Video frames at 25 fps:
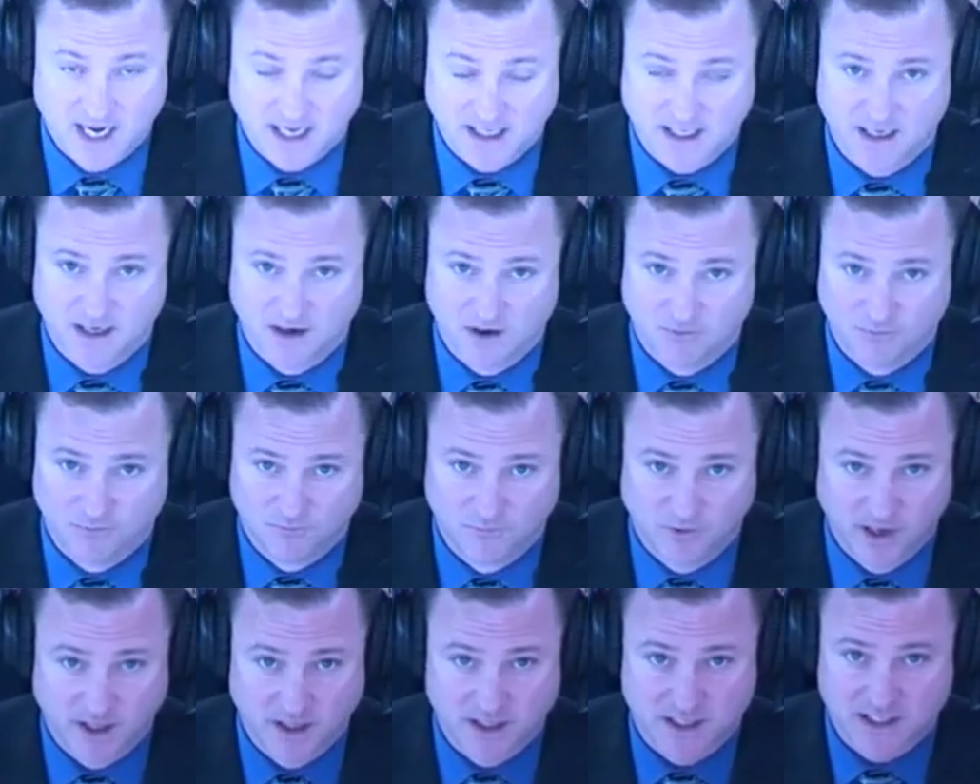he did a
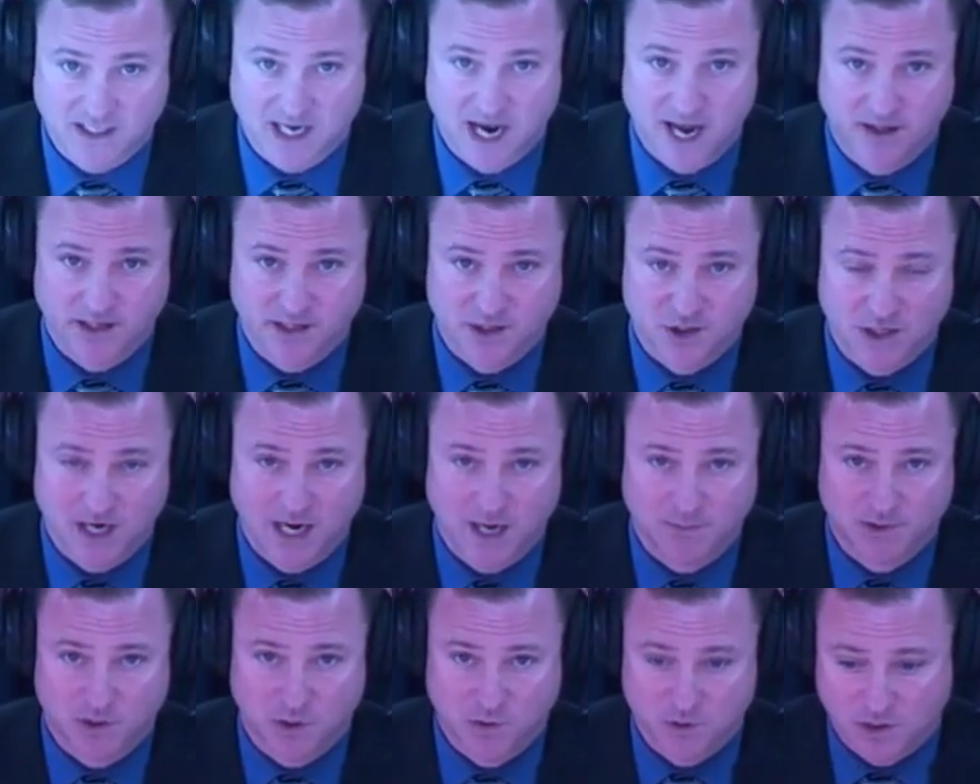really solid
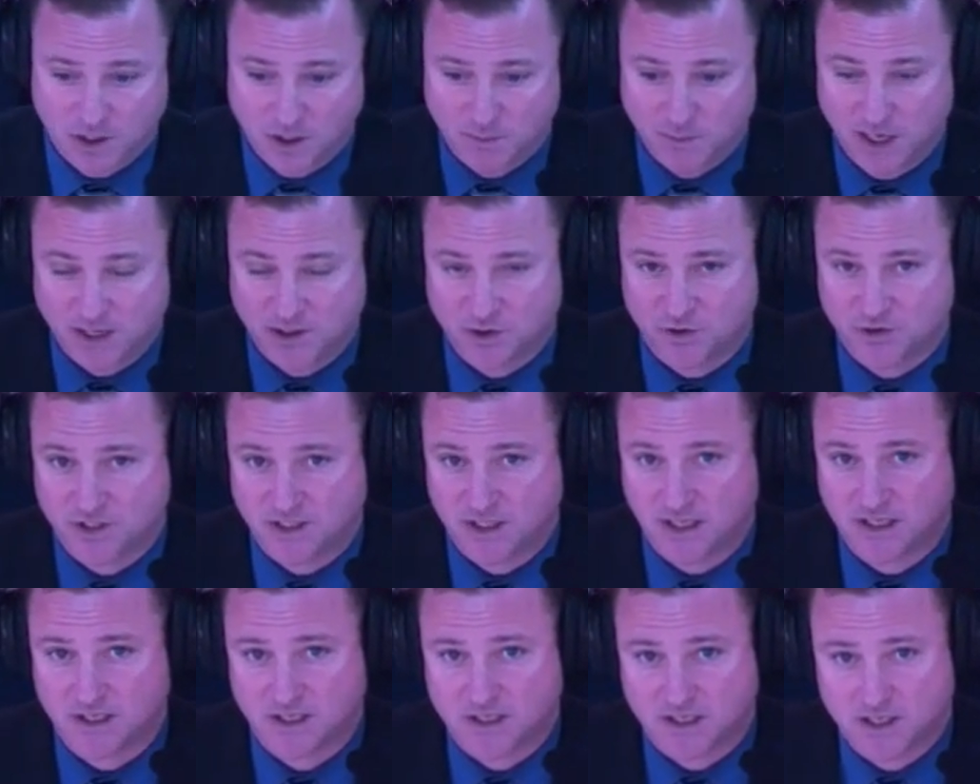job. So it's going to be
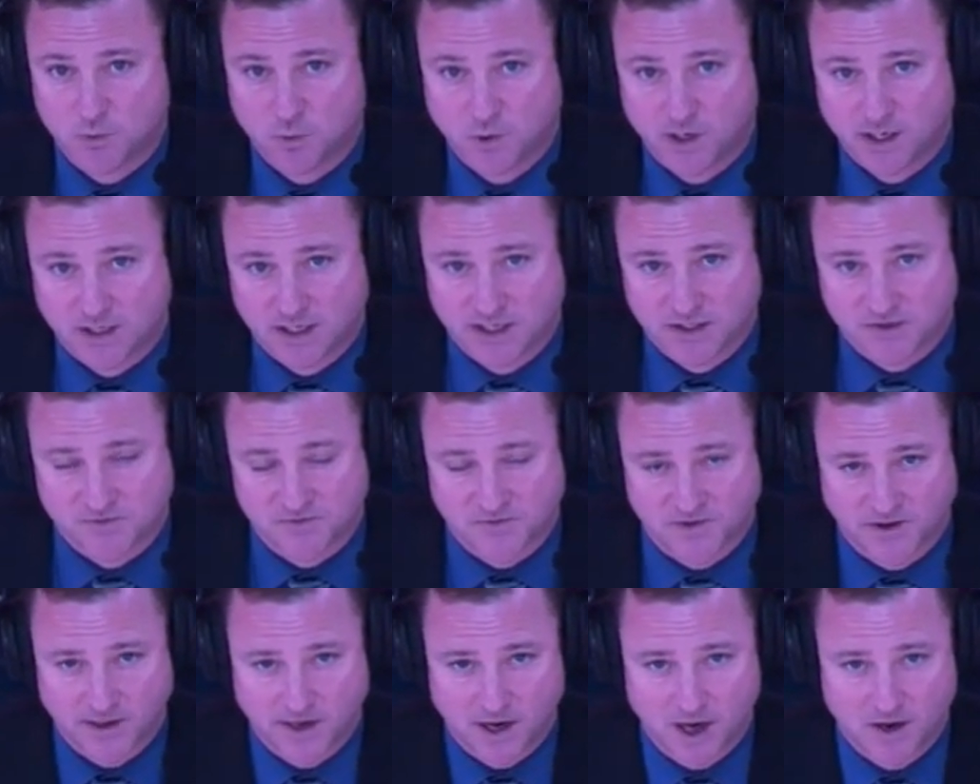interesting to see what he does in
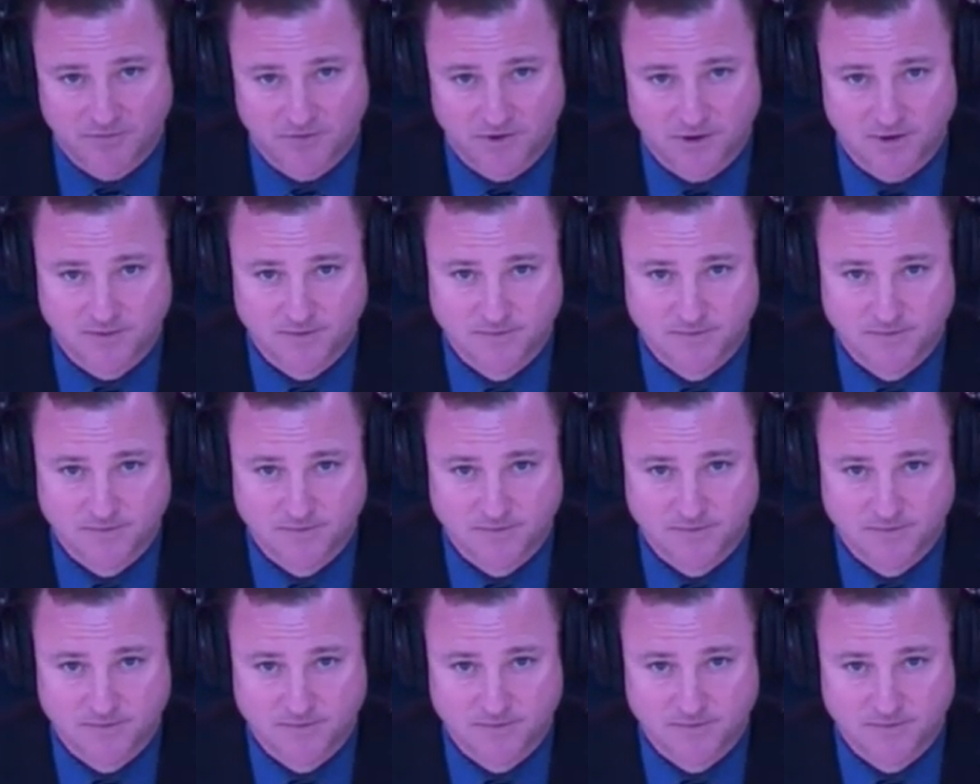Philadelphia.